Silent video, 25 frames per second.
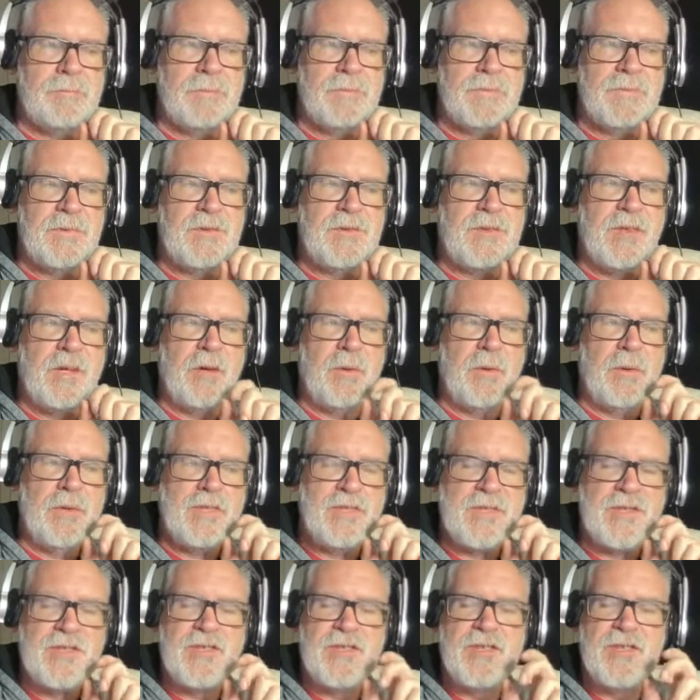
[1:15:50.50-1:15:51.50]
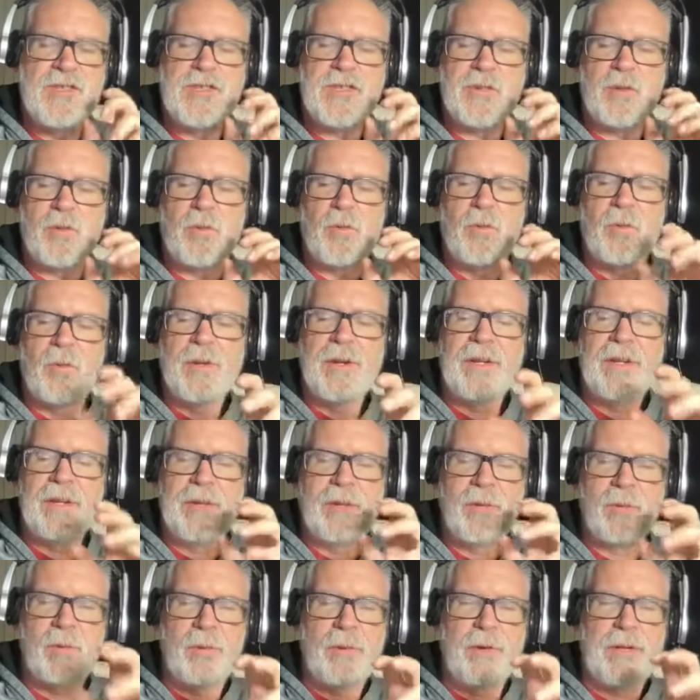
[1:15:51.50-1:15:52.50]
So it's just a really,
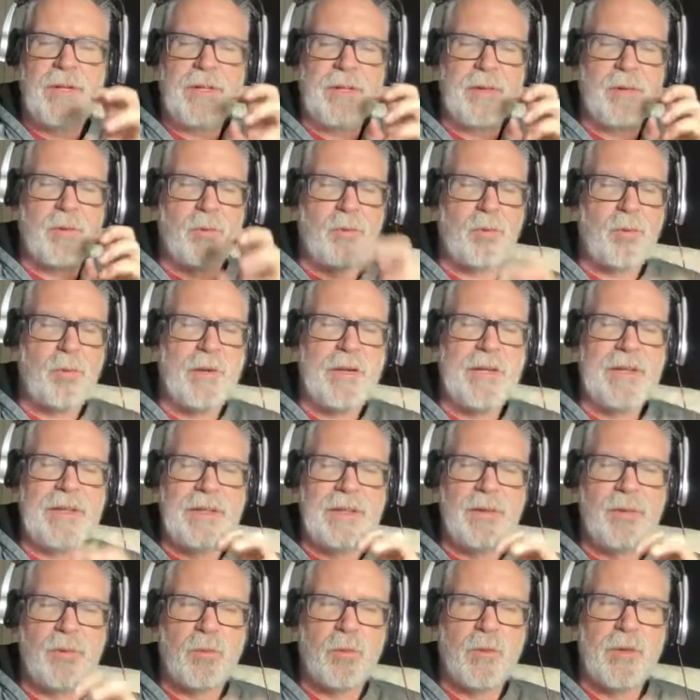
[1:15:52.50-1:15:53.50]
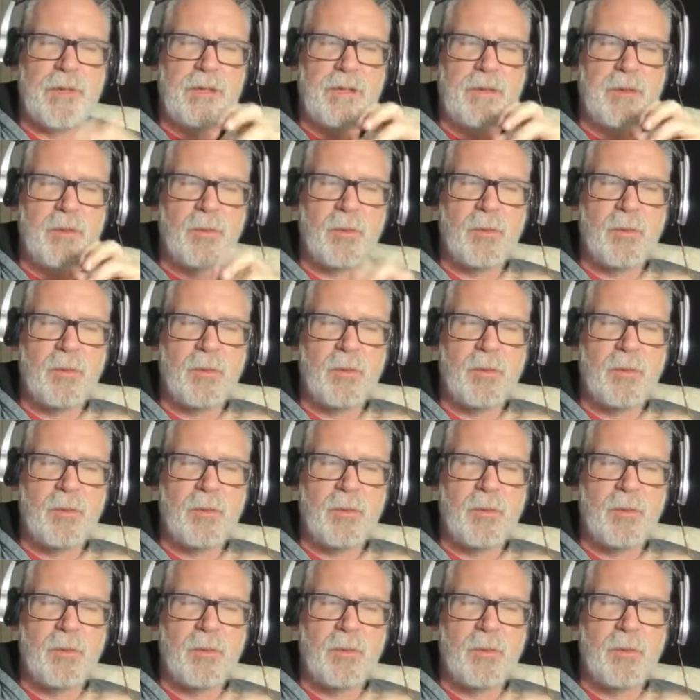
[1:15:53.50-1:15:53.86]
really, really, really,